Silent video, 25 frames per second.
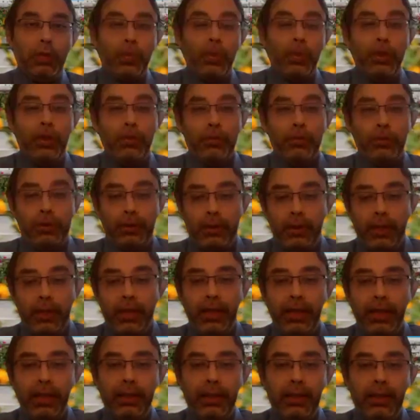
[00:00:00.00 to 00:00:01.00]
wonderful. I
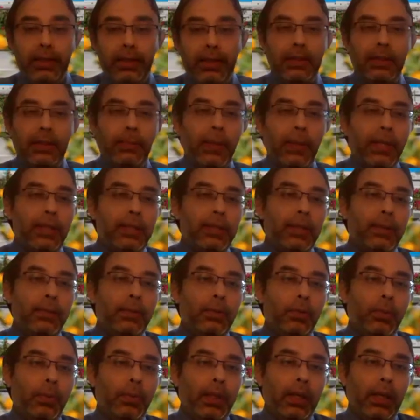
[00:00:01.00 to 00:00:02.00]
think this is the best time
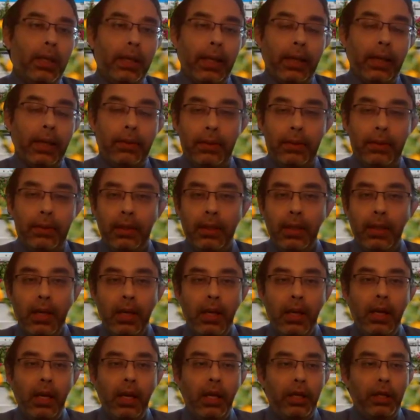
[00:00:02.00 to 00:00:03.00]
to be an accountant.
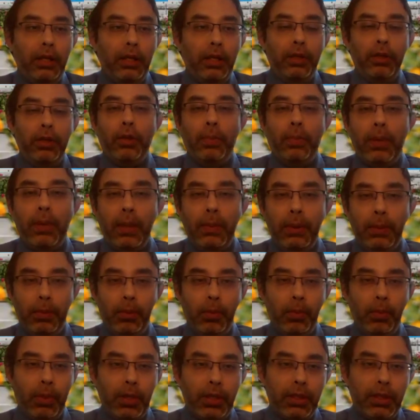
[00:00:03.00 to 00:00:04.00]
You know, the baby
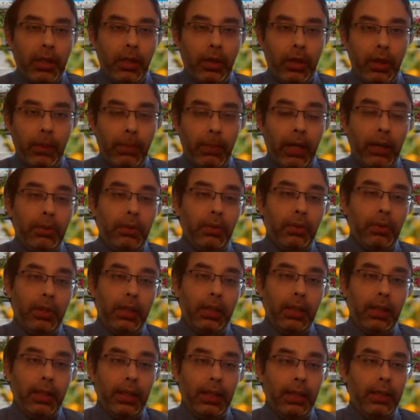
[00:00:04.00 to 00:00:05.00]
boomers are about to
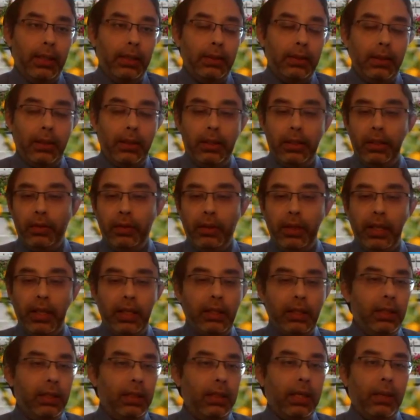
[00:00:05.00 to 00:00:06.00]
retire. I know
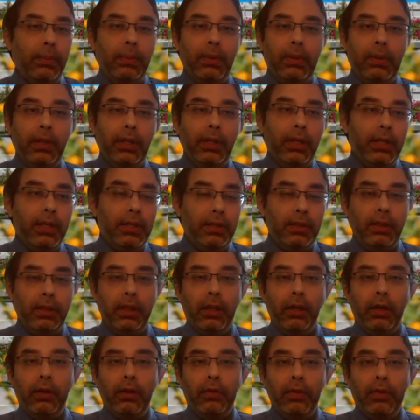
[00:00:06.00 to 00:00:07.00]
next couple years
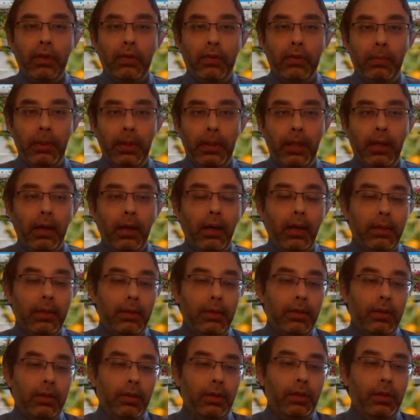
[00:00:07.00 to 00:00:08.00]
they they will be gone.
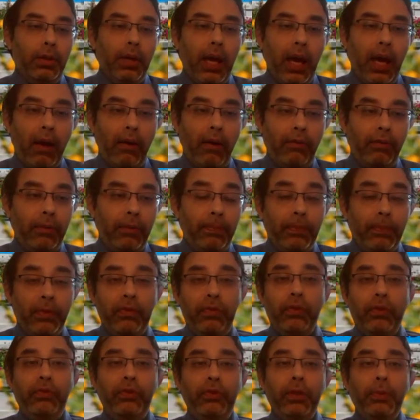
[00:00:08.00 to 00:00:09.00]
So you have
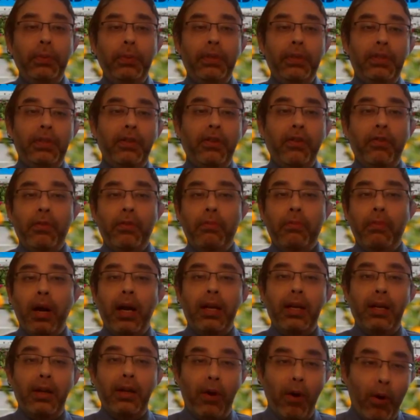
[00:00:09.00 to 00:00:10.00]
50% of the
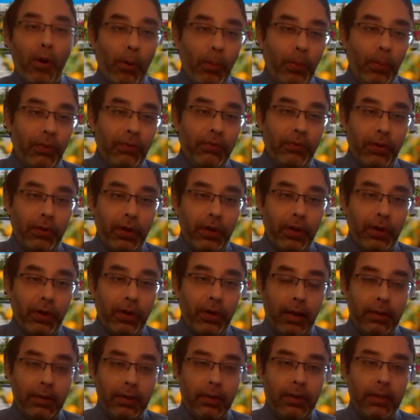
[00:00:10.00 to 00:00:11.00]
market open for
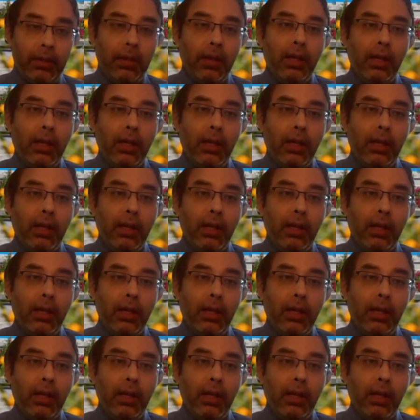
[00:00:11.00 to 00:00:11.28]
accountants,